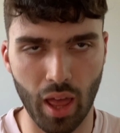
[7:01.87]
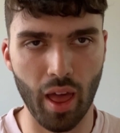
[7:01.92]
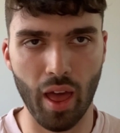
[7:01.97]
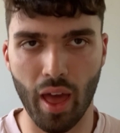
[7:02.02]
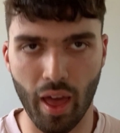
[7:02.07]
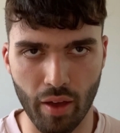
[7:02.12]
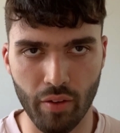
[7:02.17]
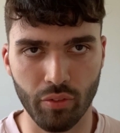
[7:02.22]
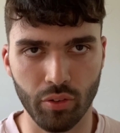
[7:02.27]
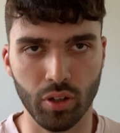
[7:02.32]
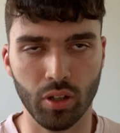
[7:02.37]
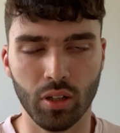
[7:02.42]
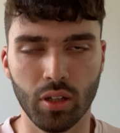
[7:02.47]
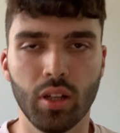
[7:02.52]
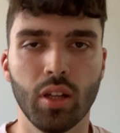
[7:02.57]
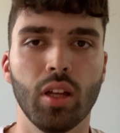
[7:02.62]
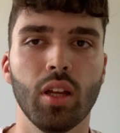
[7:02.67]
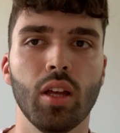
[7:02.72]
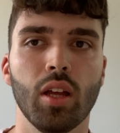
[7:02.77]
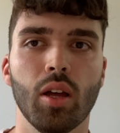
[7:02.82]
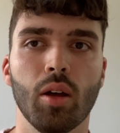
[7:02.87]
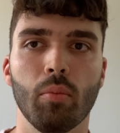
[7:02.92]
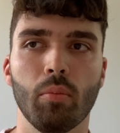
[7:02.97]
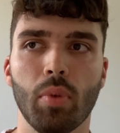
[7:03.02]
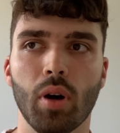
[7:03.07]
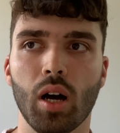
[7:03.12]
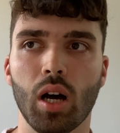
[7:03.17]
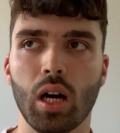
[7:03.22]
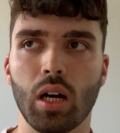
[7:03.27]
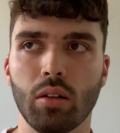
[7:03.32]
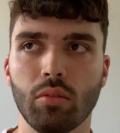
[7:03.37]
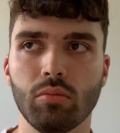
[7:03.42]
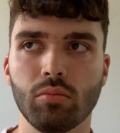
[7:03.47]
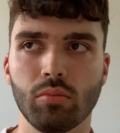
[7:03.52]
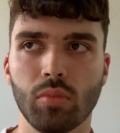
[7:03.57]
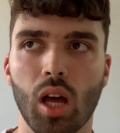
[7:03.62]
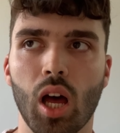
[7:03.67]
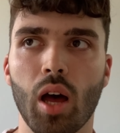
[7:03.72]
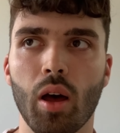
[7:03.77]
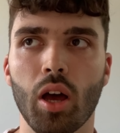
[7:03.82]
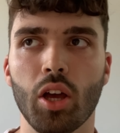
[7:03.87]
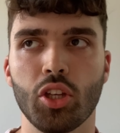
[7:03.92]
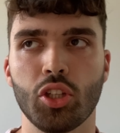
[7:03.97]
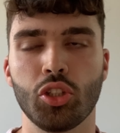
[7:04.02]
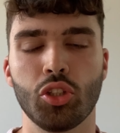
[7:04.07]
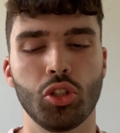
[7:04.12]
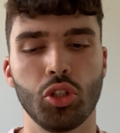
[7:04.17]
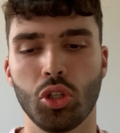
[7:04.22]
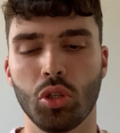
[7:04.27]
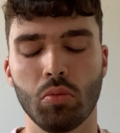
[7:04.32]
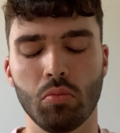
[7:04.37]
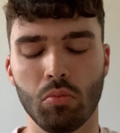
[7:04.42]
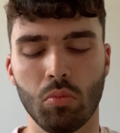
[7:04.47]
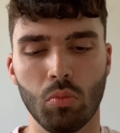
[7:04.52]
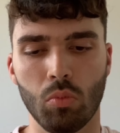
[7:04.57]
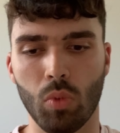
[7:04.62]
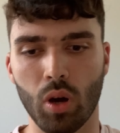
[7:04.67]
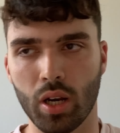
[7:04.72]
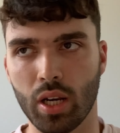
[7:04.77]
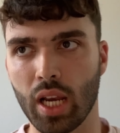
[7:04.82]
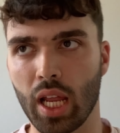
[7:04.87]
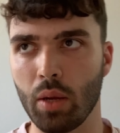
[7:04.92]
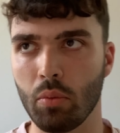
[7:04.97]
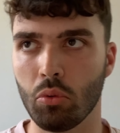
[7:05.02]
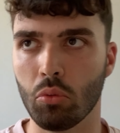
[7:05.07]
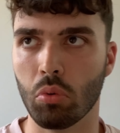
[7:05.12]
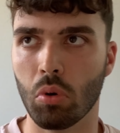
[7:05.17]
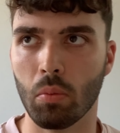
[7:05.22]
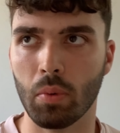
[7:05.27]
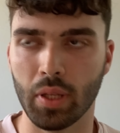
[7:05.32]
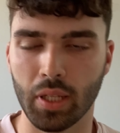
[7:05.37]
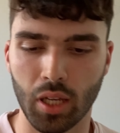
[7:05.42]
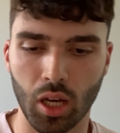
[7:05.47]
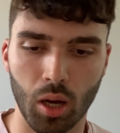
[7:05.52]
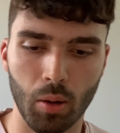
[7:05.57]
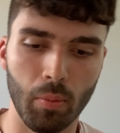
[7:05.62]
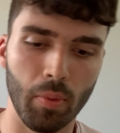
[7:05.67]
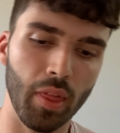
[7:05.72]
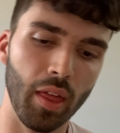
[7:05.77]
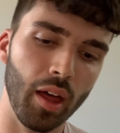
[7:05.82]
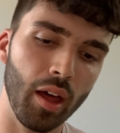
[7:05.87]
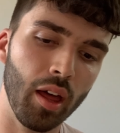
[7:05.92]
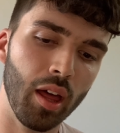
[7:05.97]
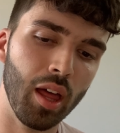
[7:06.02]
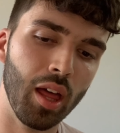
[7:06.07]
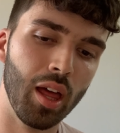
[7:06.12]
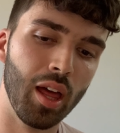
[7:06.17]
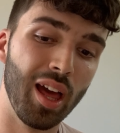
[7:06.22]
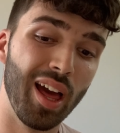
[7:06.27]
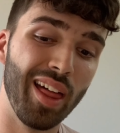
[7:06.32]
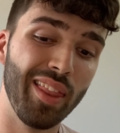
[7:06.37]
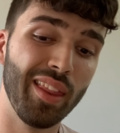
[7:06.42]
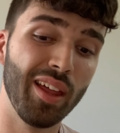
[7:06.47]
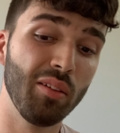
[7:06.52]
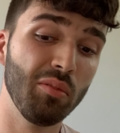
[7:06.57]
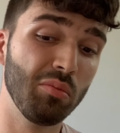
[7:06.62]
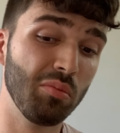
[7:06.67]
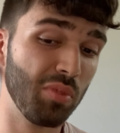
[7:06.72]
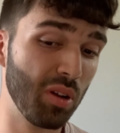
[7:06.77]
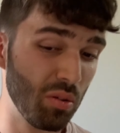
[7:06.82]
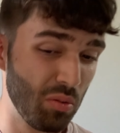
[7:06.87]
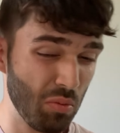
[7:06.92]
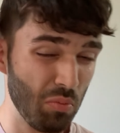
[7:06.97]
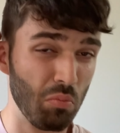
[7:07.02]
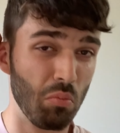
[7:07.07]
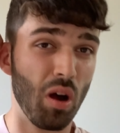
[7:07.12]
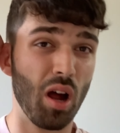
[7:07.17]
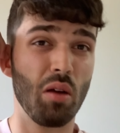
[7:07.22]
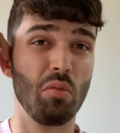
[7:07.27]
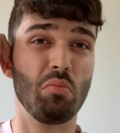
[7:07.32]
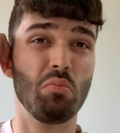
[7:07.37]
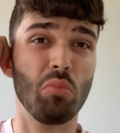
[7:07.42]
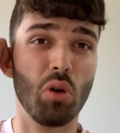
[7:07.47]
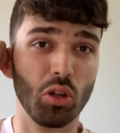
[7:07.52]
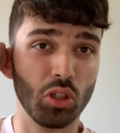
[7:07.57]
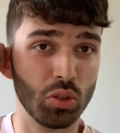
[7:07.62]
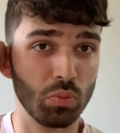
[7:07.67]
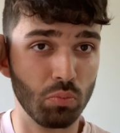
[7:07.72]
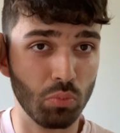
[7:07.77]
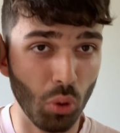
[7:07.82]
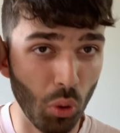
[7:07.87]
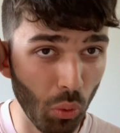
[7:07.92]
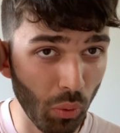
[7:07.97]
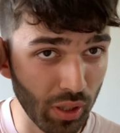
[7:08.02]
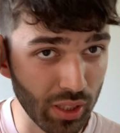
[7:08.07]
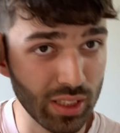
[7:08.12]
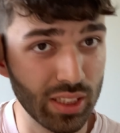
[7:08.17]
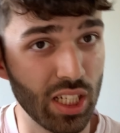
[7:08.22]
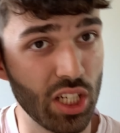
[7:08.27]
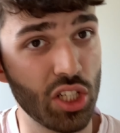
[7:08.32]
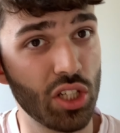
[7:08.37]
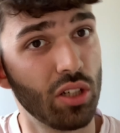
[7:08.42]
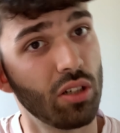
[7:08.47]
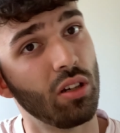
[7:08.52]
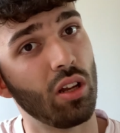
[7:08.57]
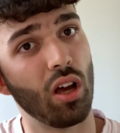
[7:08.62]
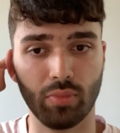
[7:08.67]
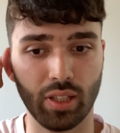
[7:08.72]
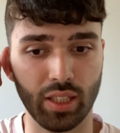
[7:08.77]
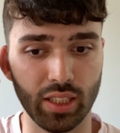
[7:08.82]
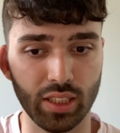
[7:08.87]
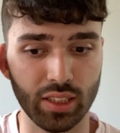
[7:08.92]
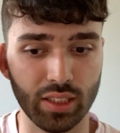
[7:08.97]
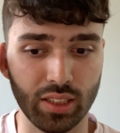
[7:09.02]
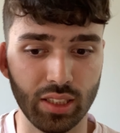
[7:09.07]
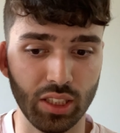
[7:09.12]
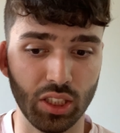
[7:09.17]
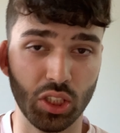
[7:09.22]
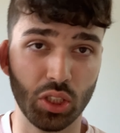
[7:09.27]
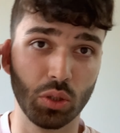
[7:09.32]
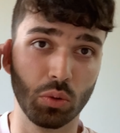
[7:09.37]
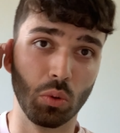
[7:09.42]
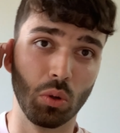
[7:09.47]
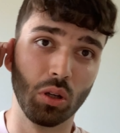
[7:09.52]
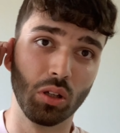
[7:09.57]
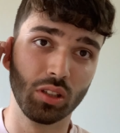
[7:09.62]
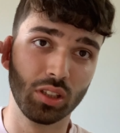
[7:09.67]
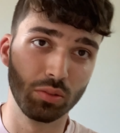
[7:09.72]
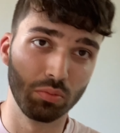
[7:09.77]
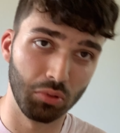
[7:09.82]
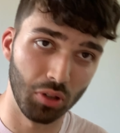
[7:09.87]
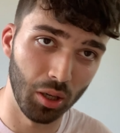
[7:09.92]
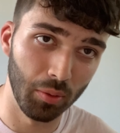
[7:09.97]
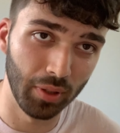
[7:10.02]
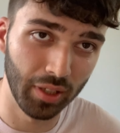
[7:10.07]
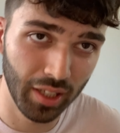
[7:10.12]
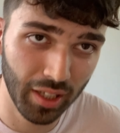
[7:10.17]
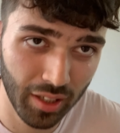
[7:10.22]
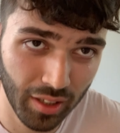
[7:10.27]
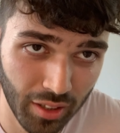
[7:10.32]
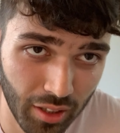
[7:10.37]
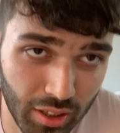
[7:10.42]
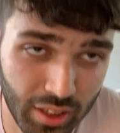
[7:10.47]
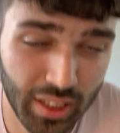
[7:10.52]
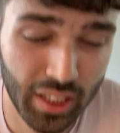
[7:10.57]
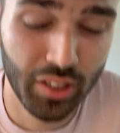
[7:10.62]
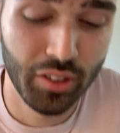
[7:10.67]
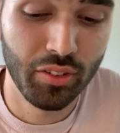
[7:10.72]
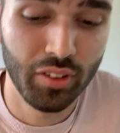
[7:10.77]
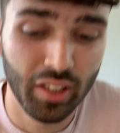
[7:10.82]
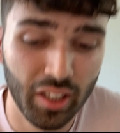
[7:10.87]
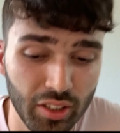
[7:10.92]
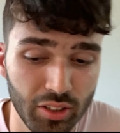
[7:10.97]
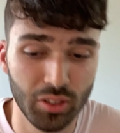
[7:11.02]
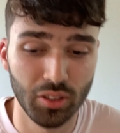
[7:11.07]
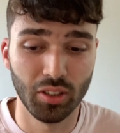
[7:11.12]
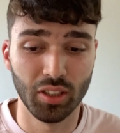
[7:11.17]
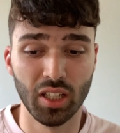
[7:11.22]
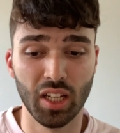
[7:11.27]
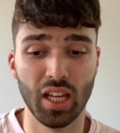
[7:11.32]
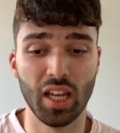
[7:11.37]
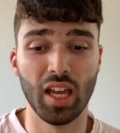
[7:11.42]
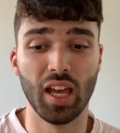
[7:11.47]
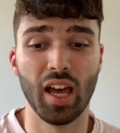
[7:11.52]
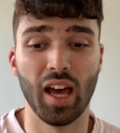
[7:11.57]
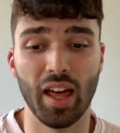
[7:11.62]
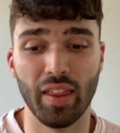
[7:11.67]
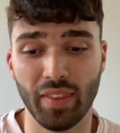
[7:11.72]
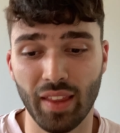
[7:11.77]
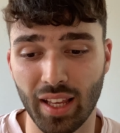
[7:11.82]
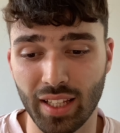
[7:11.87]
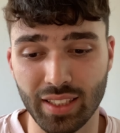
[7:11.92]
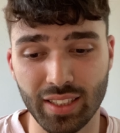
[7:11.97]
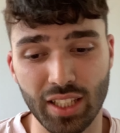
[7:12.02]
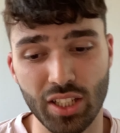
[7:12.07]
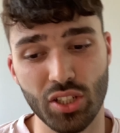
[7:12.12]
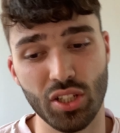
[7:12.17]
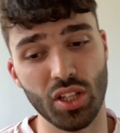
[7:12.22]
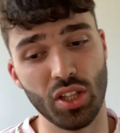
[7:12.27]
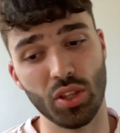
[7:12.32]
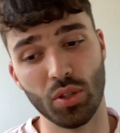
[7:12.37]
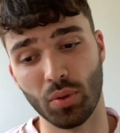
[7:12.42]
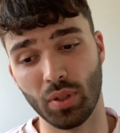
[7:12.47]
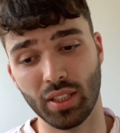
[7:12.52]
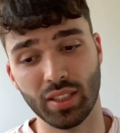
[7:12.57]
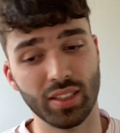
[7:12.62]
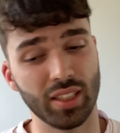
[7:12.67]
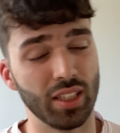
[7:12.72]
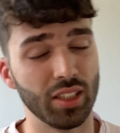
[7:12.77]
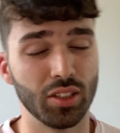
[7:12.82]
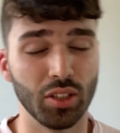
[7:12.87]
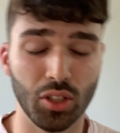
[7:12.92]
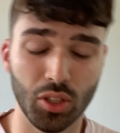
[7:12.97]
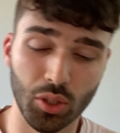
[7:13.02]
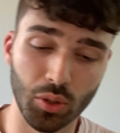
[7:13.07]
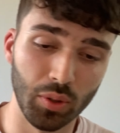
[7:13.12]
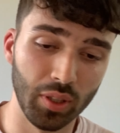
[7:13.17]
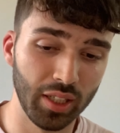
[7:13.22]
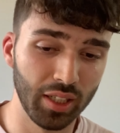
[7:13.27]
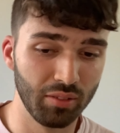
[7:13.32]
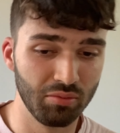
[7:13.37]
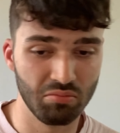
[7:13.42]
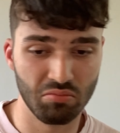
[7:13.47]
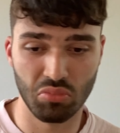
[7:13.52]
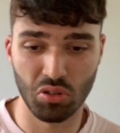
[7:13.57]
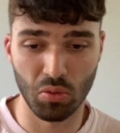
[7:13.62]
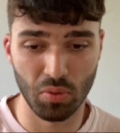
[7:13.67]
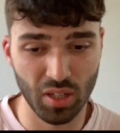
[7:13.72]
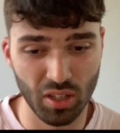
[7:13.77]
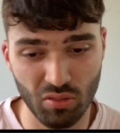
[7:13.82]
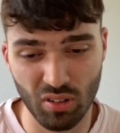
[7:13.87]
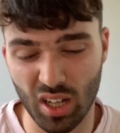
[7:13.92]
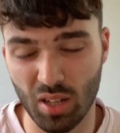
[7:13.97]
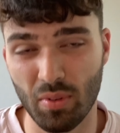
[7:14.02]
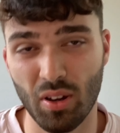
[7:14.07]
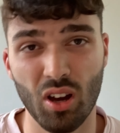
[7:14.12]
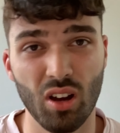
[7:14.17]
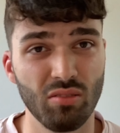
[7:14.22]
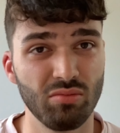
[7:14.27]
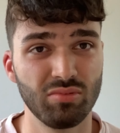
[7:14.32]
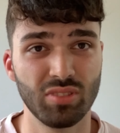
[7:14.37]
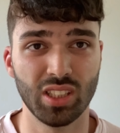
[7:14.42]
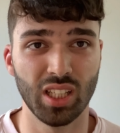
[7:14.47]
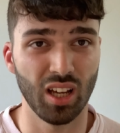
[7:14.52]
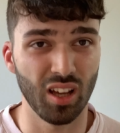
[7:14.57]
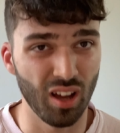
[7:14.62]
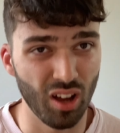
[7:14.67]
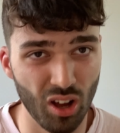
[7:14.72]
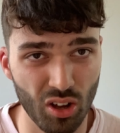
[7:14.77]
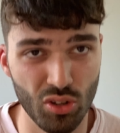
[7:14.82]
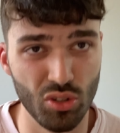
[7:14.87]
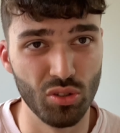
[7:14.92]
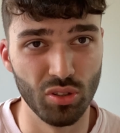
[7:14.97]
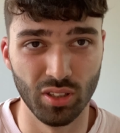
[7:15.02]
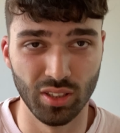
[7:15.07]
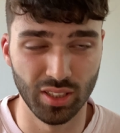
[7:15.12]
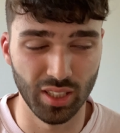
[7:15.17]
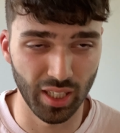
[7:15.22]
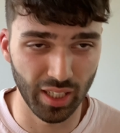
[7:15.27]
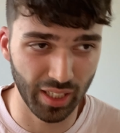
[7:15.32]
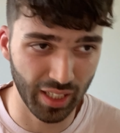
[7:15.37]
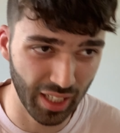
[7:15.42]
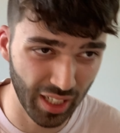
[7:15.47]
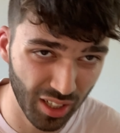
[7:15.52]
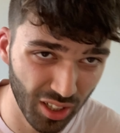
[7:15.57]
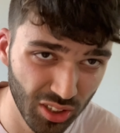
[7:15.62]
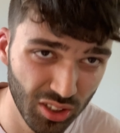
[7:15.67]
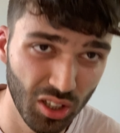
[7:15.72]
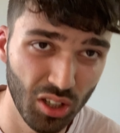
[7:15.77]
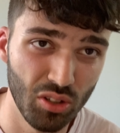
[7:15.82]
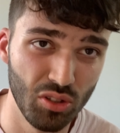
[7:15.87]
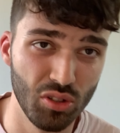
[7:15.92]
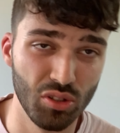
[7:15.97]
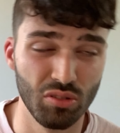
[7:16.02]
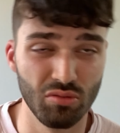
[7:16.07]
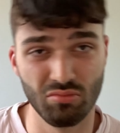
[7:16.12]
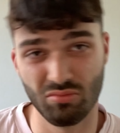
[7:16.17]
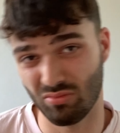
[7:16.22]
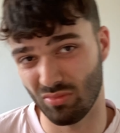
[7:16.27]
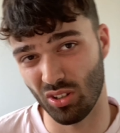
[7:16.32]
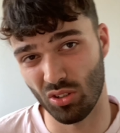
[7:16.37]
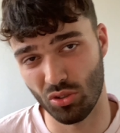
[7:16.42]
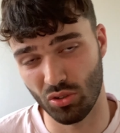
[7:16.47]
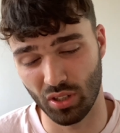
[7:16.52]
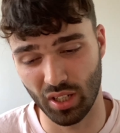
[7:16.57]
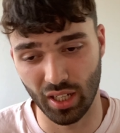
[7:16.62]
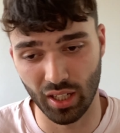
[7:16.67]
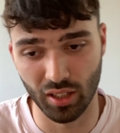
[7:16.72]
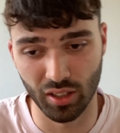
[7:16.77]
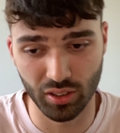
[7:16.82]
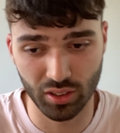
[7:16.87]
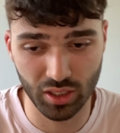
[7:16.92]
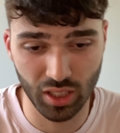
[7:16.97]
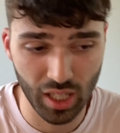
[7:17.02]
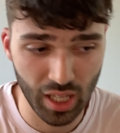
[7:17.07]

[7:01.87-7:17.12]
ever, but I assume one day we'll probably get up there. And then my most boring session is the squats, primary day, no, secondary day, sorry. And that's literally three sets of three, probably around about 110 kilos, 100, 100 kilos.